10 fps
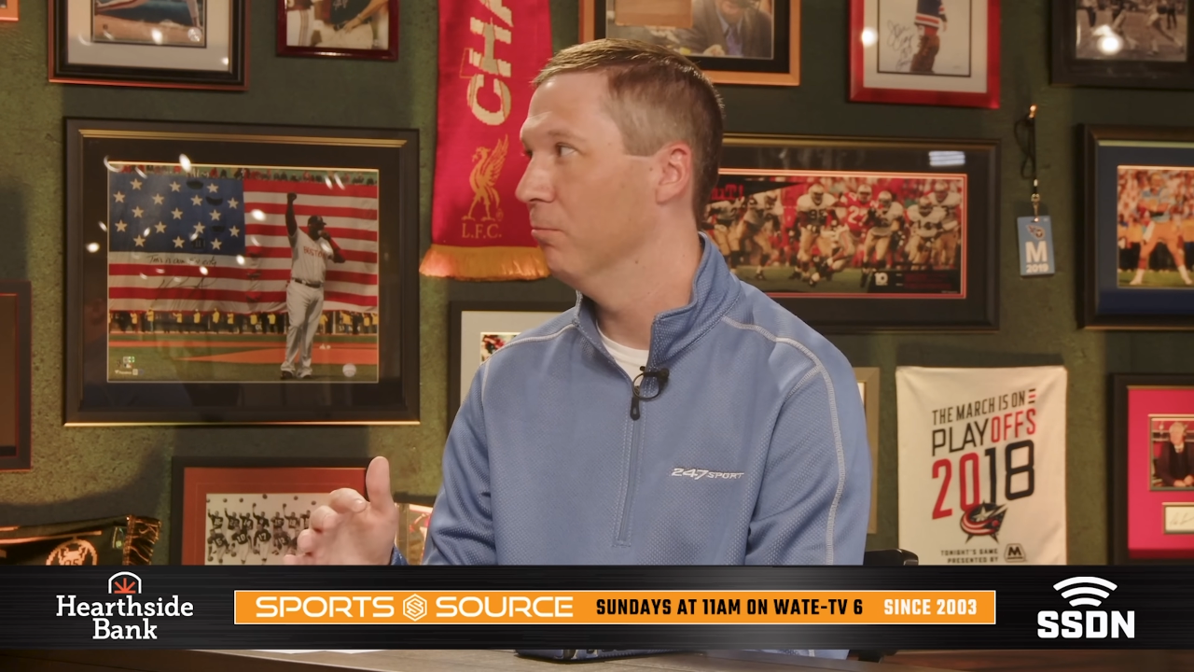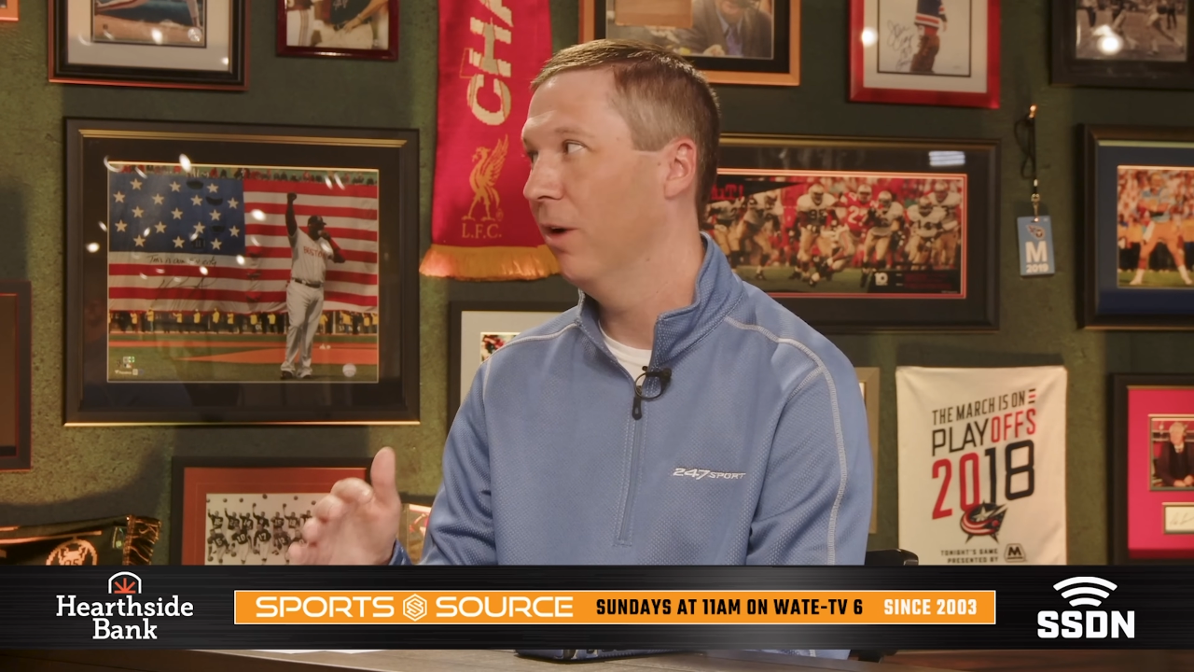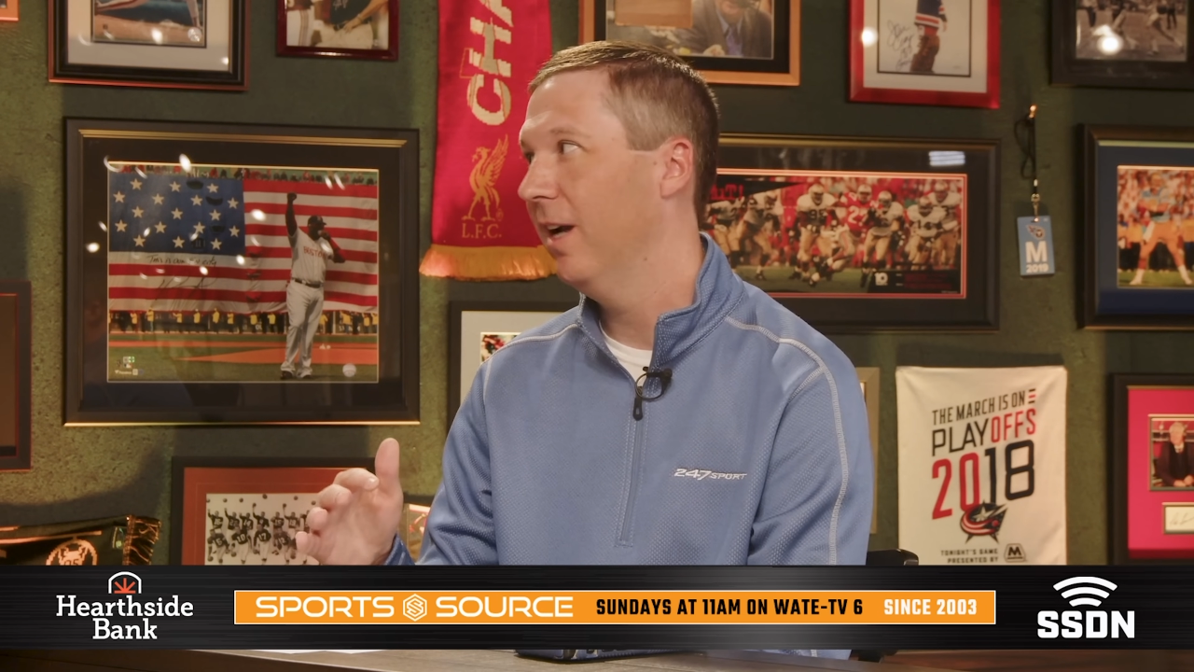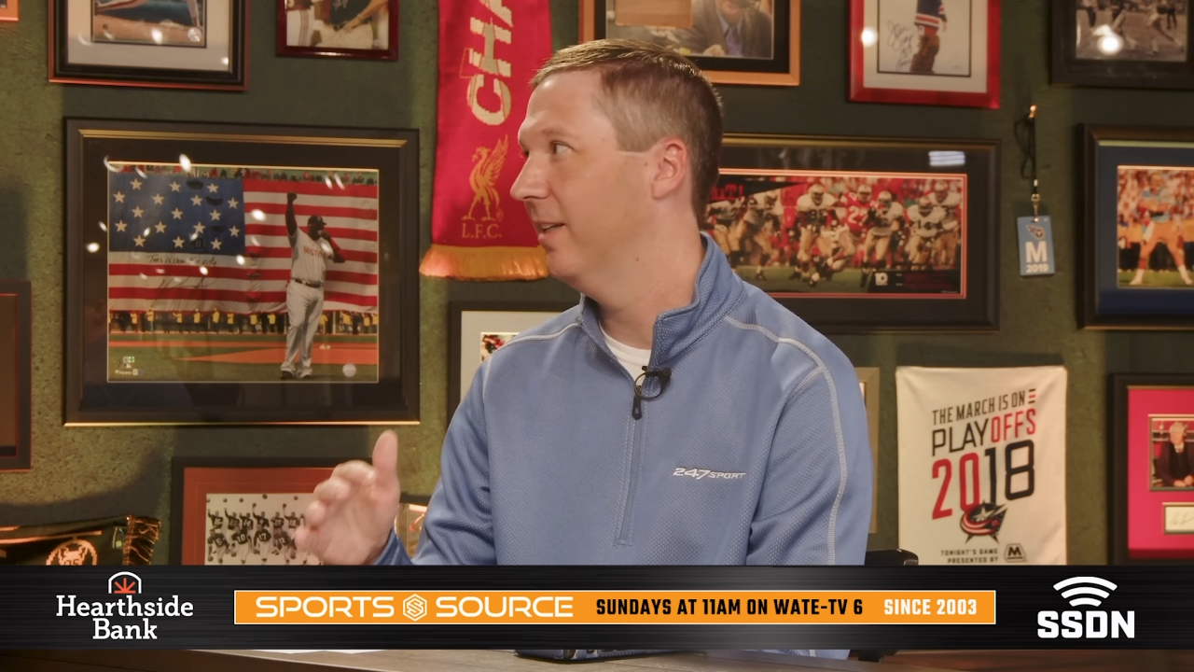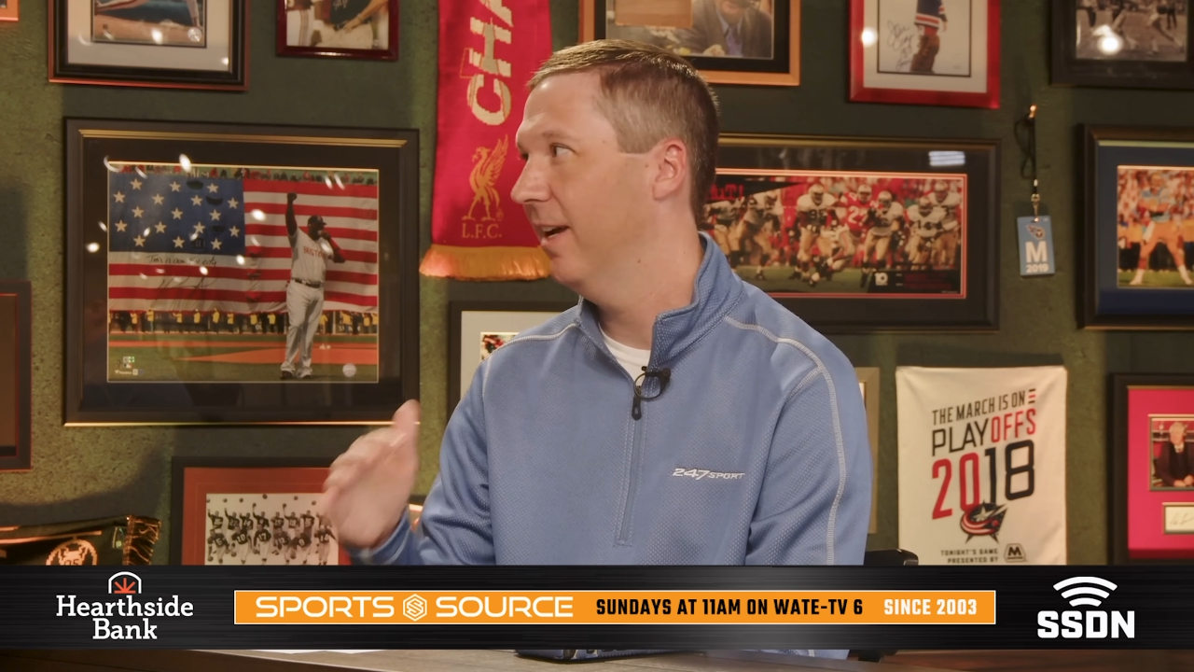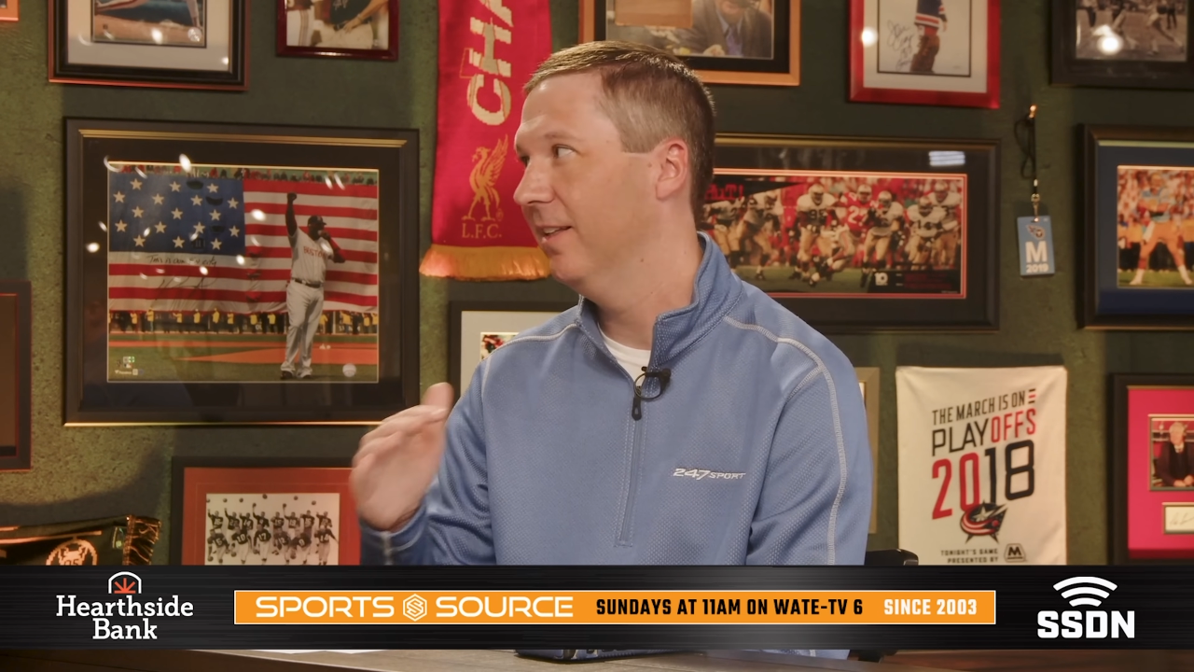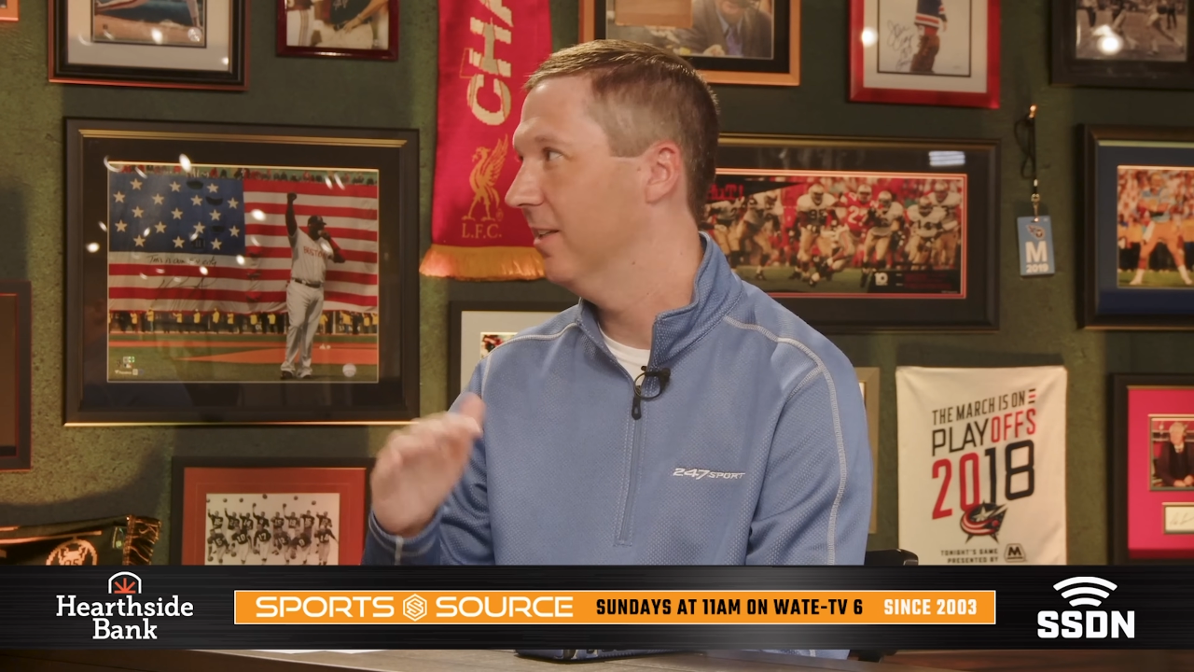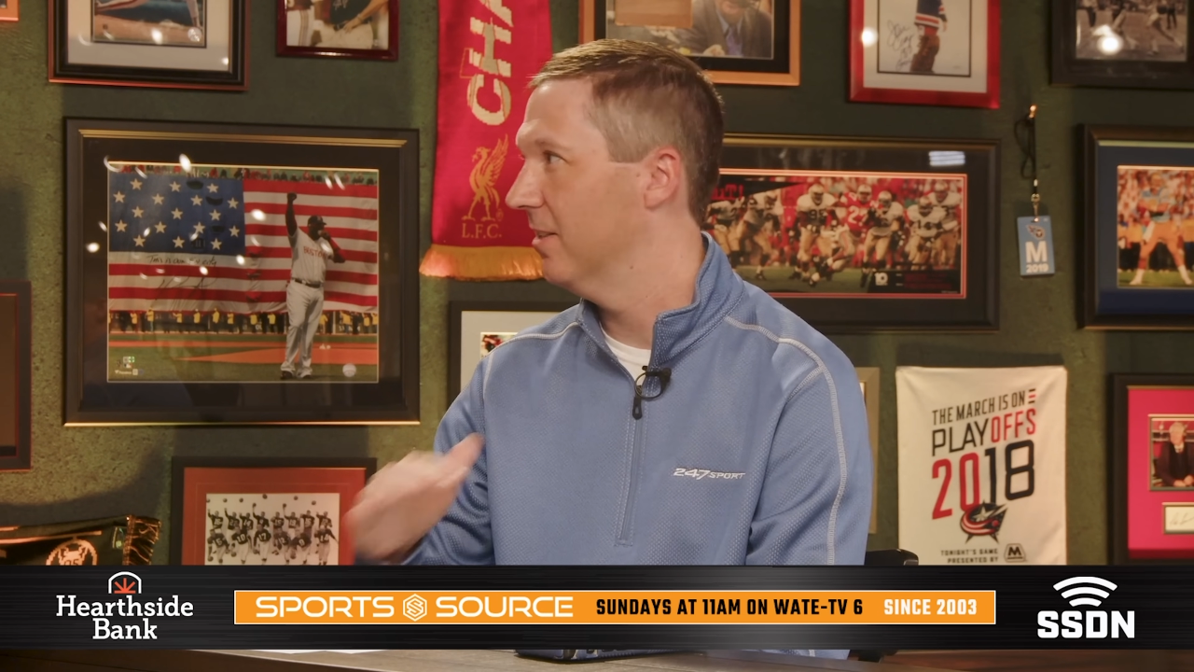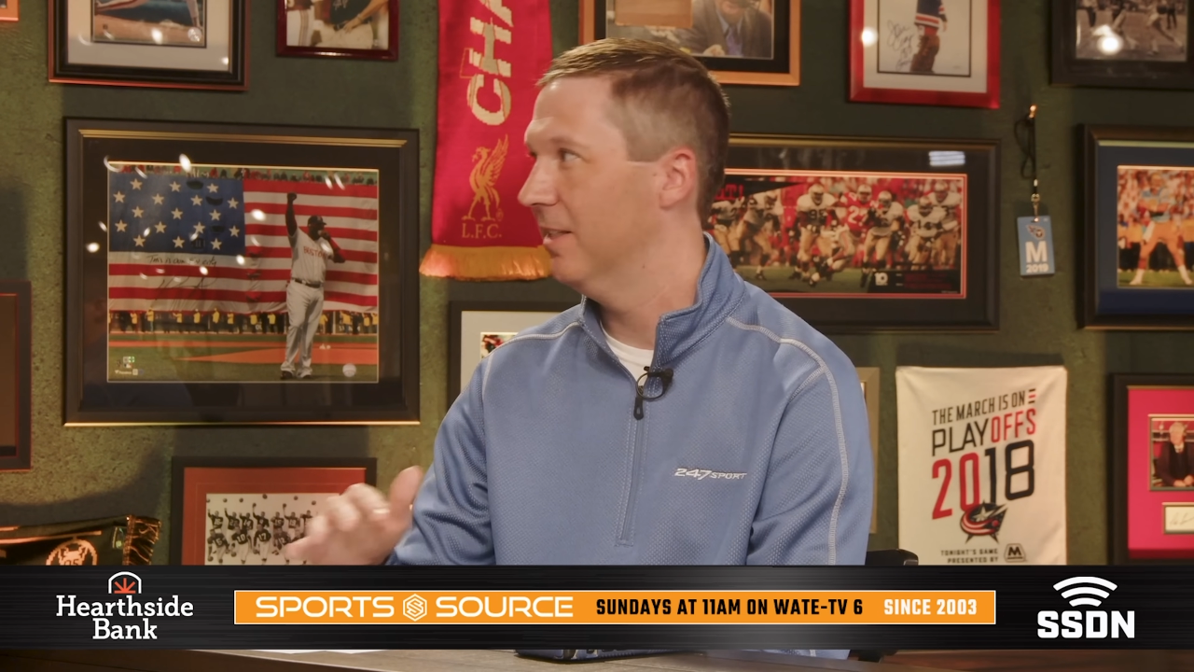Brian Kelly doesn't